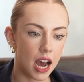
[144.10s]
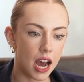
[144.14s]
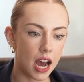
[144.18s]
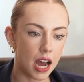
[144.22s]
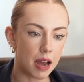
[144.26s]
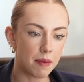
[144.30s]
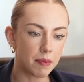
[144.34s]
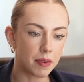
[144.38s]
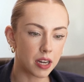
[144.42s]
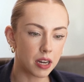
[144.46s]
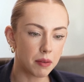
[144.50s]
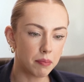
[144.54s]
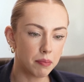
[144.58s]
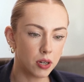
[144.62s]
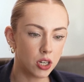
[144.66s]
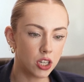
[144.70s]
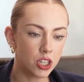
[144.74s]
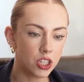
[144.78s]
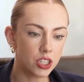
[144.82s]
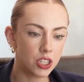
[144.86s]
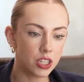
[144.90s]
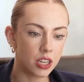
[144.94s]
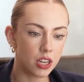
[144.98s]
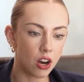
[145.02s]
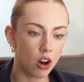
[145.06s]
I'm gonna
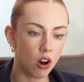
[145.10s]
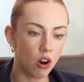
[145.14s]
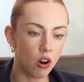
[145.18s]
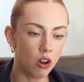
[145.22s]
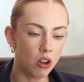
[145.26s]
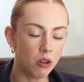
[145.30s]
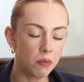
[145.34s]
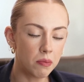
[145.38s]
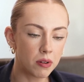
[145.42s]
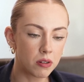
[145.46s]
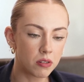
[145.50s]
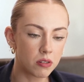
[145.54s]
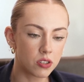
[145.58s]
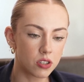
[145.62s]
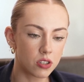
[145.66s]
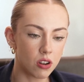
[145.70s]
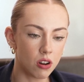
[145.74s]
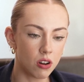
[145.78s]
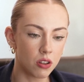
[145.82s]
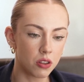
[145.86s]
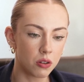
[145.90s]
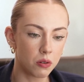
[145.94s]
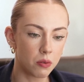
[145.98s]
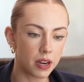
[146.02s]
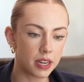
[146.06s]
push it almost
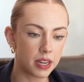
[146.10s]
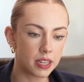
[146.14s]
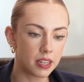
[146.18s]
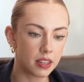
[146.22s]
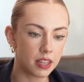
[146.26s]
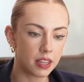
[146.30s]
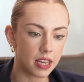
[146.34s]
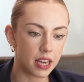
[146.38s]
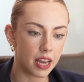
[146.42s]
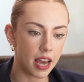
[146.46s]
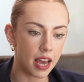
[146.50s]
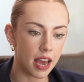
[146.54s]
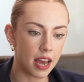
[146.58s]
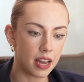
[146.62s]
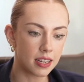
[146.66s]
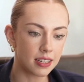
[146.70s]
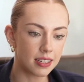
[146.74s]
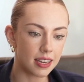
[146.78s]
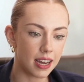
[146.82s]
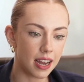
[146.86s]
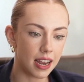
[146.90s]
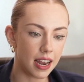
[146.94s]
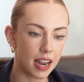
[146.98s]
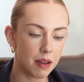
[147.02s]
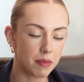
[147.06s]
all the way to the end.
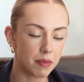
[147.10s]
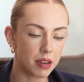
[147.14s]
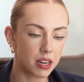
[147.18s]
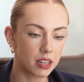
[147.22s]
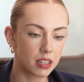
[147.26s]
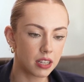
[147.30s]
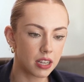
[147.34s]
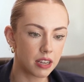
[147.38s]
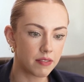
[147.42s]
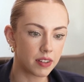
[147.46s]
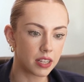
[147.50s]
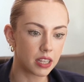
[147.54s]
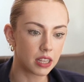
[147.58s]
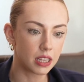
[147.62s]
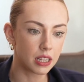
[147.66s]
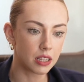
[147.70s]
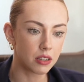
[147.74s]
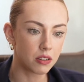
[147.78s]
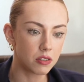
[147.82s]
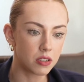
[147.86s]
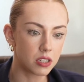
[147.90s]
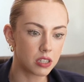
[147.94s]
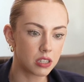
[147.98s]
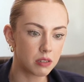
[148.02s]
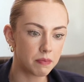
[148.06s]
I am gonna leave a
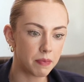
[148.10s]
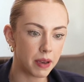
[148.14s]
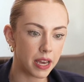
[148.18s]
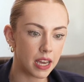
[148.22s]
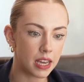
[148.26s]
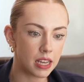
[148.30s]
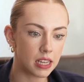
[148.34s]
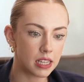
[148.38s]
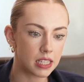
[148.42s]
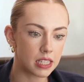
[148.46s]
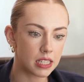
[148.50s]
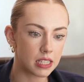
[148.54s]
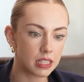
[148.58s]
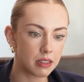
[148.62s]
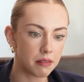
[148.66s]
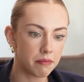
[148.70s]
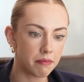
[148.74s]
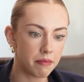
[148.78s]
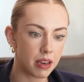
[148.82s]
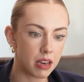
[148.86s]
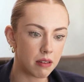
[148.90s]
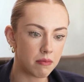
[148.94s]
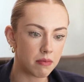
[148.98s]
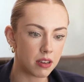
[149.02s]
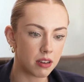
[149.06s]
little space,
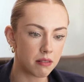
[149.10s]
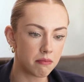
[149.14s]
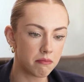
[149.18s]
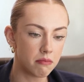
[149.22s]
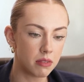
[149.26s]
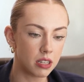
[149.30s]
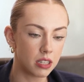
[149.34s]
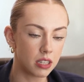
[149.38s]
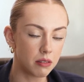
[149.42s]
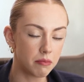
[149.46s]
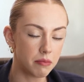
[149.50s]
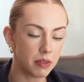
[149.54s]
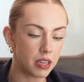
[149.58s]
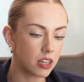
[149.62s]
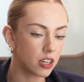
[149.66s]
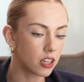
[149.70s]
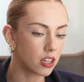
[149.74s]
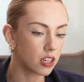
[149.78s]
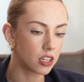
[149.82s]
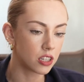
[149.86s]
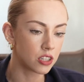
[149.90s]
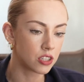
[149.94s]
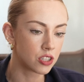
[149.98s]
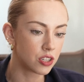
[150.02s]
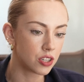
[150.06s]
maybe a millimeter
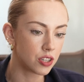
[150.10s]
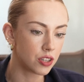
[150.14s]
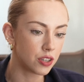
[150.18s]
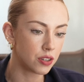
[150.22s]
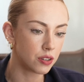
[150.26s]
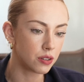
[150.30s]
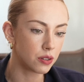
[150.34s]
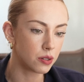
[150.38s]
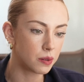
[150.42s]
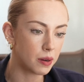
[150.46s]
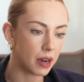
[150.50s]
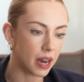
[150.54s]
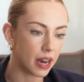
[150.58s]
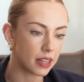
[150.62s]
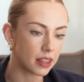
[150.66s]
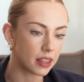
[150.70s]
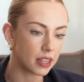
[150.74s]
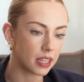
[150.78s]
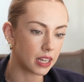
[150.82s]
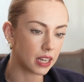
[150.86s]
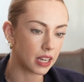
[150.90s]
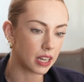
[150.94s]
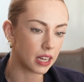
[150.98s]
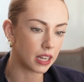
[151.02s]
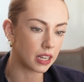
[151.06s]
or two at
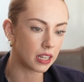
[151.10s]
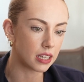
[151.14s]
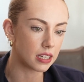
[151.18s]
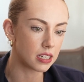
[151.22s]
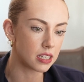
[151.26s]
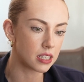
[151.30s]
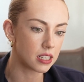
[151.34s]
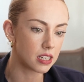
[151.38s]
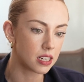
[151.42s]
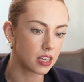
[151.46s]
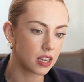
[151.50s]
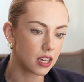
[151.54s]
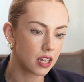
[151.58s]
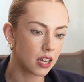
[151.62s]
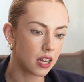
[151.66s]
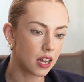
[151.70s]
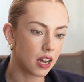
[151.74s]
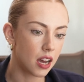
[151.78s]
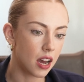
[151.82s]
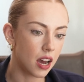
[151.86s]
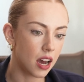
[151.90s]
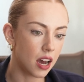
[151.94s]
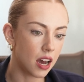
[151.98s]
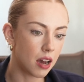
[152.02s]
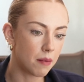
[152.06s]
the end.
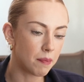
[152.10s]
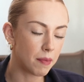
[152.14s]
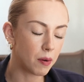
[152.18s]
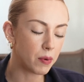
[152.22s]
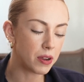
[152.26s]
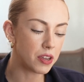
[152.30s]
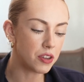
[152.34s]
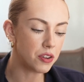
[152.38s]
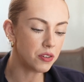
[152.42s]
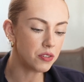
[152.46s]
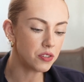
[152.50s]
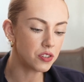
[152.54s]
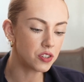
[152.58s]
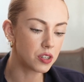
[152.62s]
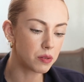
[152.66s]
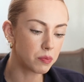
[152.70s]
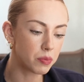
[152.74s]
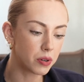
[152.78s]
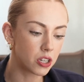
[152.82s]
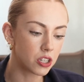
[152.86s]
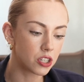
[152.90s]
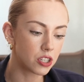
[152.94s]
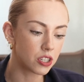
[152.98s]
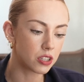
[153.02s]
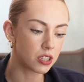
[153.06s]
We used to
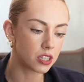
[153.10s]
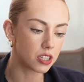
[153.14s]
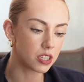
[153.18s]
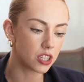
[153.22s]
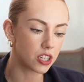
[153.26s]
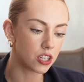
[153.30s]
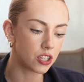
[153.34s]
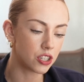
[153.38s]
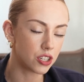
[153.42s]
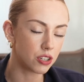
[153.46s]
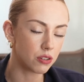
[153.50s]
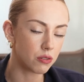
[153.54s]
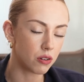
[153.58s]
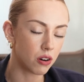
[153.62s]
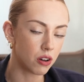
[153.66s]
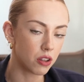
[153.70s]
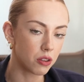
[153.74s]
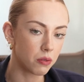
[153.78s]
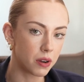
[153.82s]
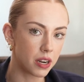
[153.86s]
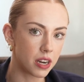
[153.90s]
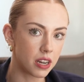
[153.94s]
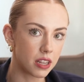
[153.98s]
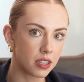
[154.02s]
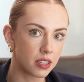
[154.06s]
push the tissue all the
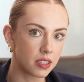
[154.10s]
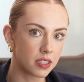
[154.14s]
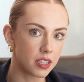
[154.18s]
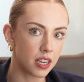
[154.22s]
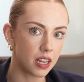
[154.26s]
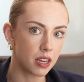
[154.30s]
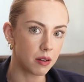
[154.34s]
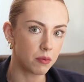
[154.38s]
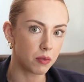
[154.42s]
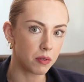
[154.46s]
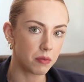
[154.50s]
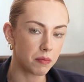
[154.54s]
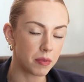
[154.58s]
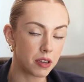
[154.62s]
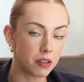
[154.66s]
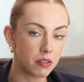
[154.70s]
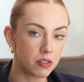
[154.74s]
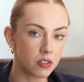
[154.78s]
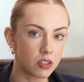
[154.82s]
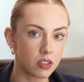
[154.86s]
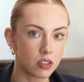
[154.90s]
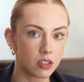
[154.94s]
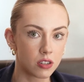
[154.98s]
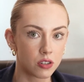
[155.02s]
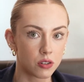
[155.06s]
way to the tip when we
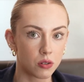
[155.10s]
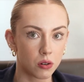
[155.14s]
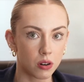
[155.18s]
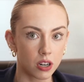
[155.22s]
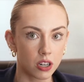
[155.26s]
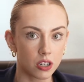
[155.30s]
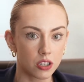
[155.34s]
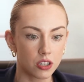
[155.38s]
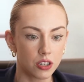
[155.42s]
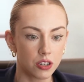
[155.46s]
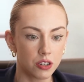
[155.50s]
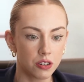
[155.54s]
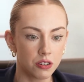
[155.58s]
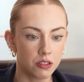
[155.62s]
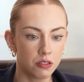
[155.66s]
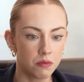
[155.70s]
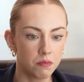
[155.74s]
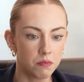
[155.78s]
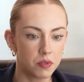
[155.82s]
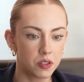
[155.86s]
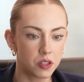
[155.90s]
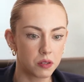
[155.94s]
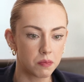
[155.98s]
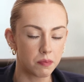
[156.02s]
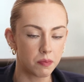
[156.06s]
used the DORC
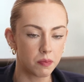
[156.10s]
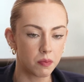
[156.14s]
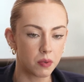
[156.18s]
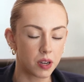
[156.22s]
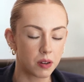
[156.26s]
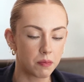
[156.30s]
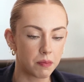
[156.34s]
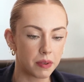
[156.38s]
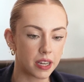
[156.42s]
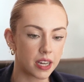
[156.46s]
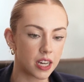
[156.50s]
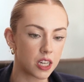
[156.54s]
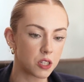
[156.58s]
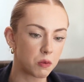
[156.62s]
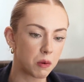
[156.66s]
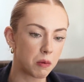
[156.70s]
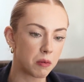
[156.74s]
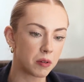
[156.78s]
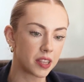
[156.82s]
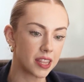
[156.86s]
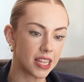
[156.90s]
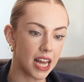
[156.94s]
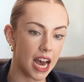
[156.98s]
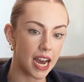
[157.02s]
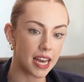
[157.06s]
tubes because we
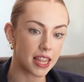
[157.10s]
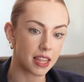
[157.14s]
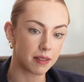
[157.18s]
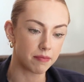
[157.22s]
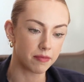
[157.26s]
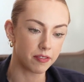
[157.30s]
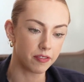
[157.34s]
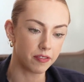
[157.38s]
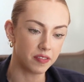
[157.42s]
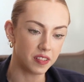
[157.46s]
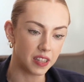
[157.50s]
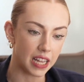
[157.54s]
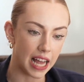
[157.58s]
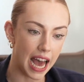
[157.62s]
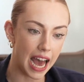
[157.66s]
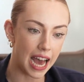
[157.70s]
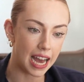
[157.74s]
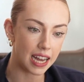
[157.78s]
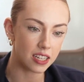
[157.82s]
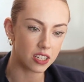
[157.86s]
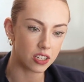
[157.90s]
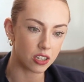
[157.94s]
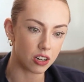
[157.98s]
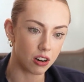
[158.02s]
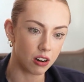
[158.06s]
would lie them
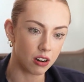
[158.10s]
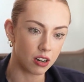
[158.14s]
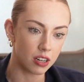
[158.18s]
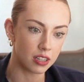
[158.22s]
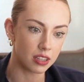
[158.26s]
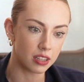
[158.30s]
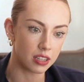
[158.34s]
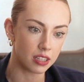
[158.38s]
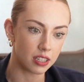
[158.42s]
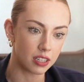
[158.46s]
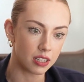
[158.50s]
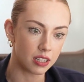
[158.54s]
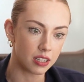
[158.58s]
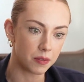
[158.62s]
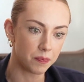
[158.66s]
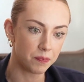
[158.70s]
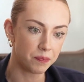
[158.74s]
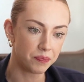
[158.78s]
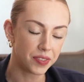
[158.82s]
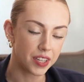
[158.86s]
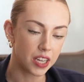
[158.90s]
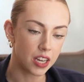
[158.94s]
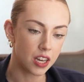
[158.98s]
flat on the